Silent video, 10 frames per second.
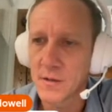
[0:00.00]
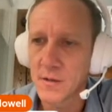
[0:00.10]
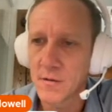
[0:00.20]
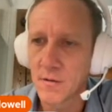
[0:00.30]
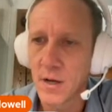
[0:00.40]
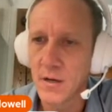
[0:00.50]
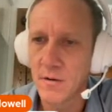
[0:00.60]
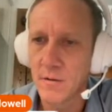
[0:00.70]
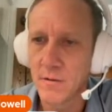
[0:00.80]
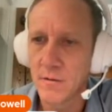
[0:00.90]
right?
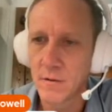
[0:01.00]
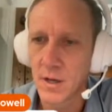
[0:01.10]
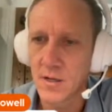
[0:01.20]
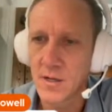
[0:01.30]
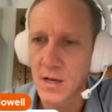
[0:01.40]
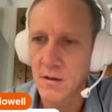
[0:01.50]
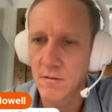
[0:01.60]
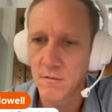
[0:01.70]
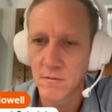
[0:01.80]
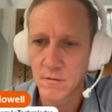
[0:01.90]
Can't I?
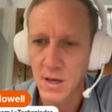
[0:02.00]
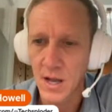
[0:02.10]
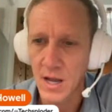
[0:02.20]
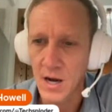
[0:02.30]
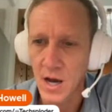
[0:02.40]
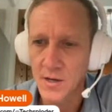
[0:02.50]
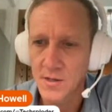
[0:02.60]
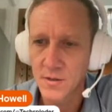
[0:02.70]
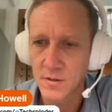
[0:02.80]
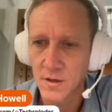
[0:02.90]
Can I not?
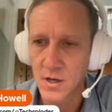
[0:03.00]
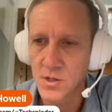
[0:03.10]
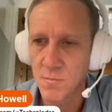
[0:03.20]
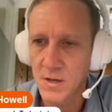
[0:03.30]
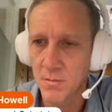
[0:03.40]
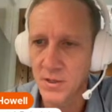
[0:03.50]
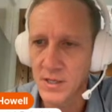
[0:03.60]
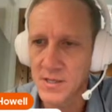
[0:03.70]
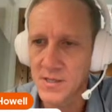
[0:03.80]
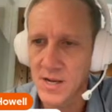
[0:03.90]
I should be able to
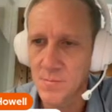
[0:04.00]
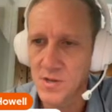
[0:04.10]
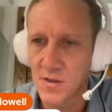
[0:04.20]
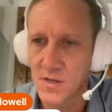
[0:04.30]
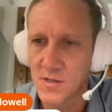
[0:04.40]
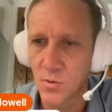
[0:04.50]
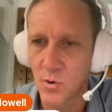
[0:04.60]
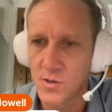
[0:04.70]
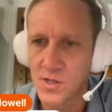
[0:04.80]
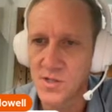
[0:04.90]
get the stems on this,
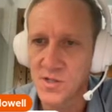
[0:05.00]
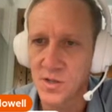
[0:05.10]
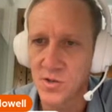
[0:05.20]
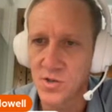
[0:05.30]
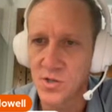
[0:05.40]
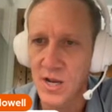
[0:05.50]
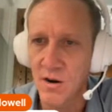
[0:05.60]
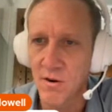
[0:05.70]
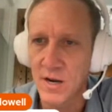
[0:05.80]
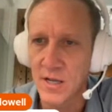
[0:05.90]
or is it still
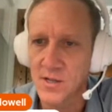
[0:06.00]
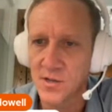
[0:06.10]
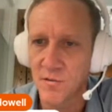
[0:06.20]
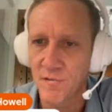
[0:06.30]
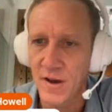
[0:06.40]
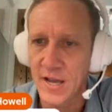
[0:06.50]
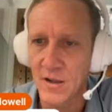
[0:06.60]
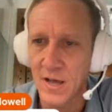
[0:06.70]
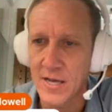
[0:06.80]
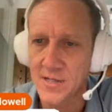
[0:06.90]
generating, still
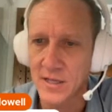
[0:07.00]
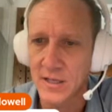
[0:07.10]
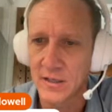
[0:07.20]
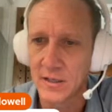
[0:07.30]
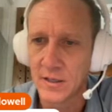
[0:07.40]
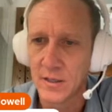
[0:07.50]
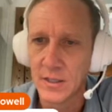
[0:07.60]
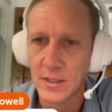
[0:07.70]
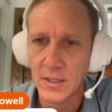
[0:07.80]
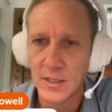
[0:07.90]
finalizing?
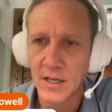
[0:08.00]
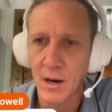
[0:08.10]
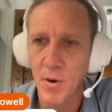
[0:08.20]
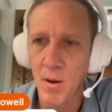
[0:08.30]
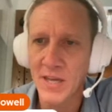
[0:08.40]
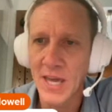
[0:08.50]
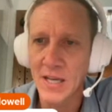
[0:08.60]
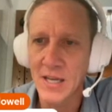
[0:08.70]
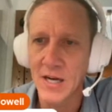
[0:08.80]
Like, I probably can't get it